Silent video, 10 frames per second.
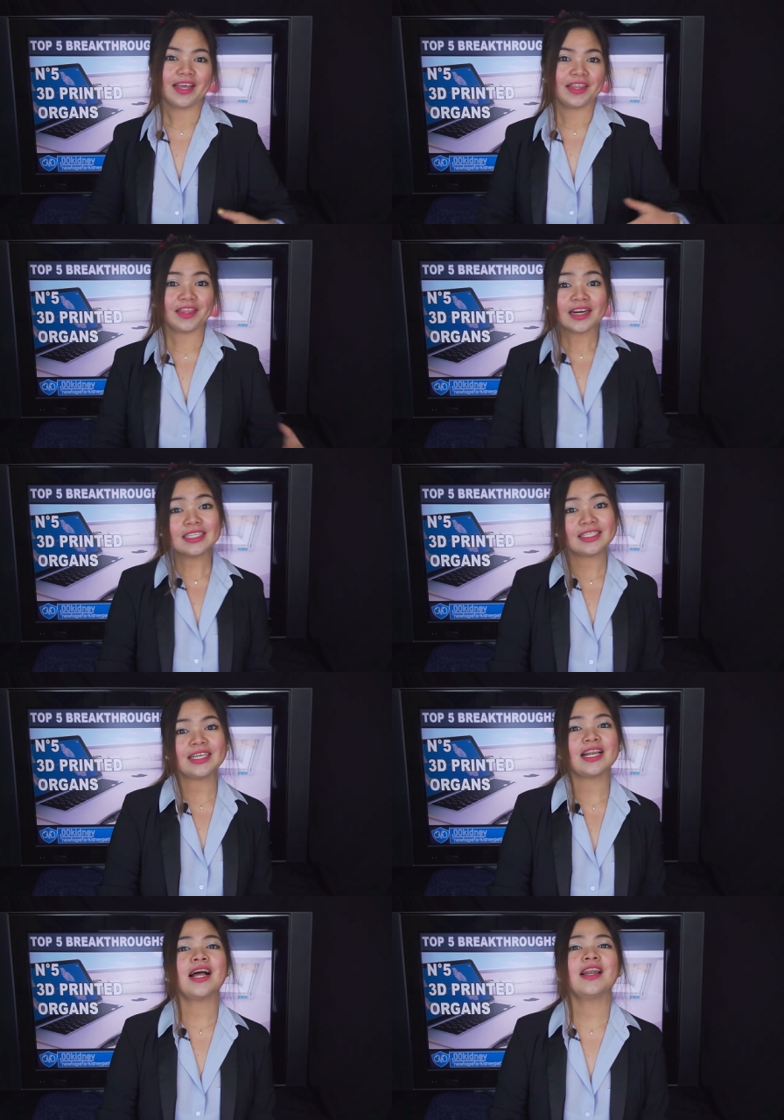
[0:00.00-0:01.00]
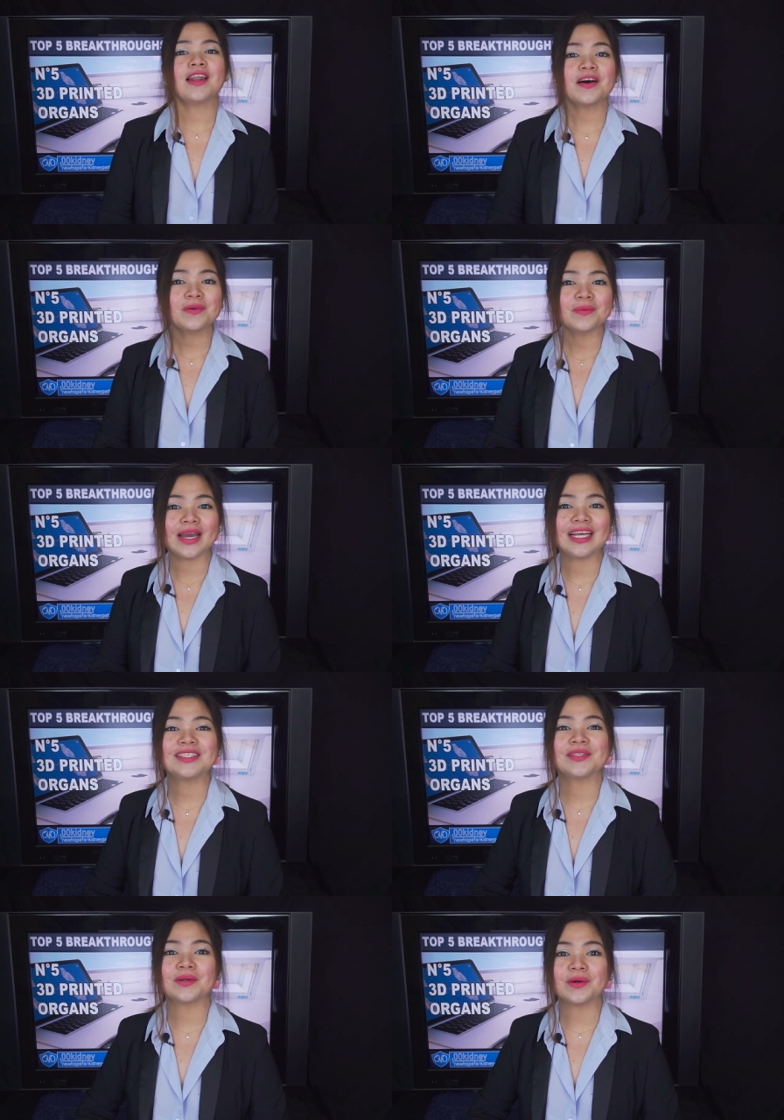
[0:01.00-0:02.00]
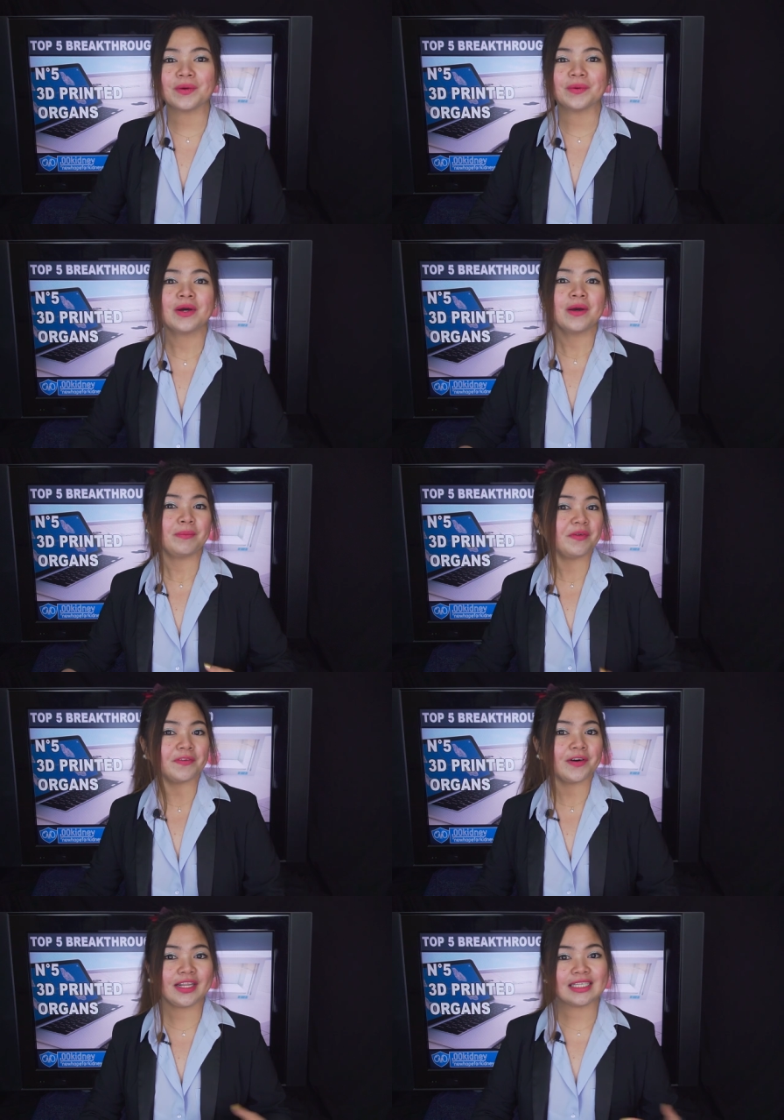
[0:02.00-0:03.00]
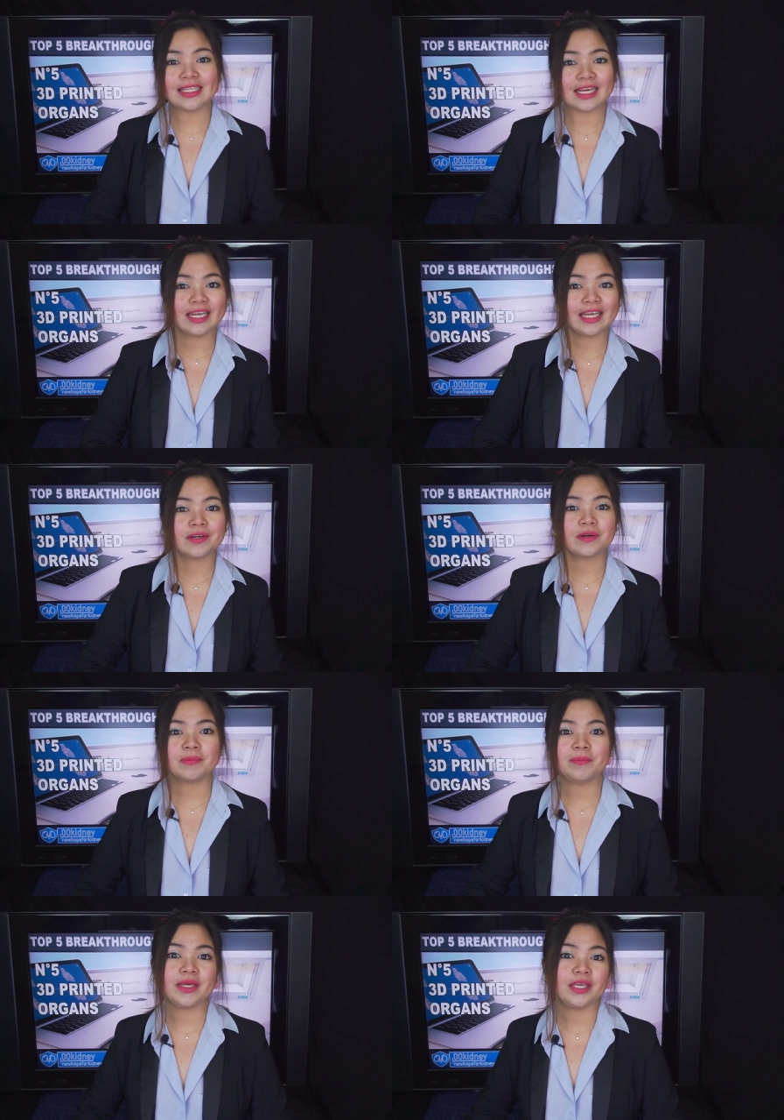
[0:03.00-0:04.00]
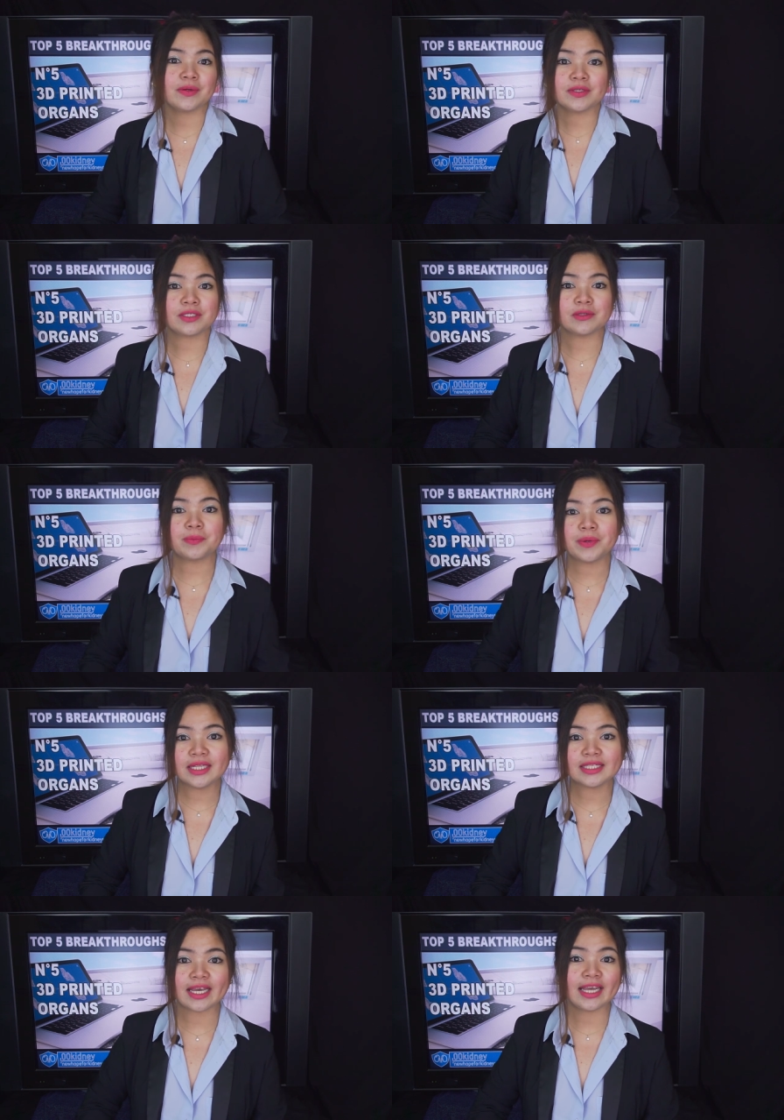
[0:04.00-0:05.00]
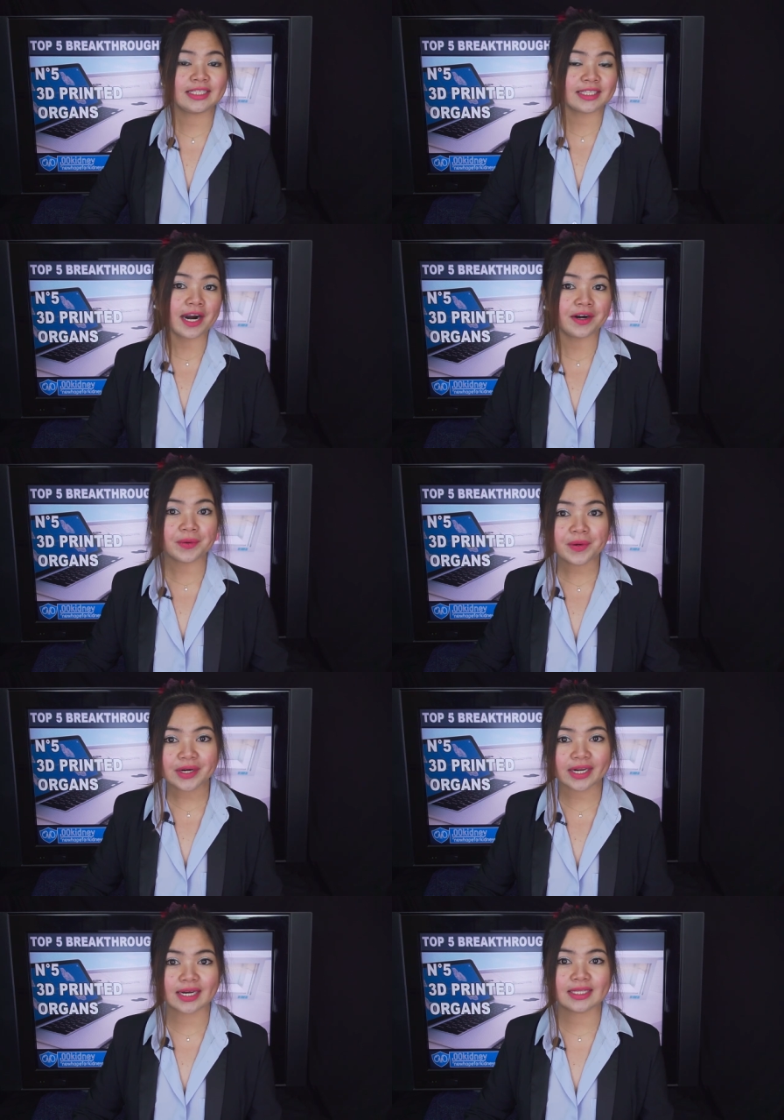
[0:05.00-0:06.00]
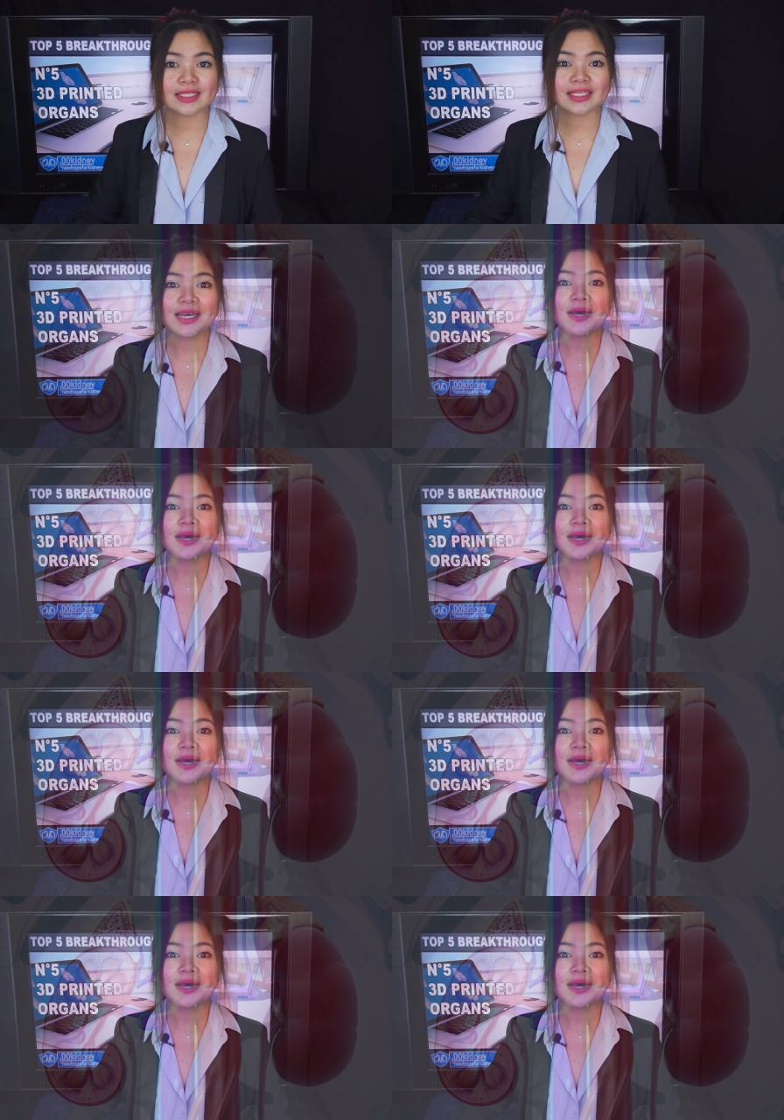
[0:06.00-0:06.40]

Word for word: There's still a long way to go before this technique could be used to print entire organs,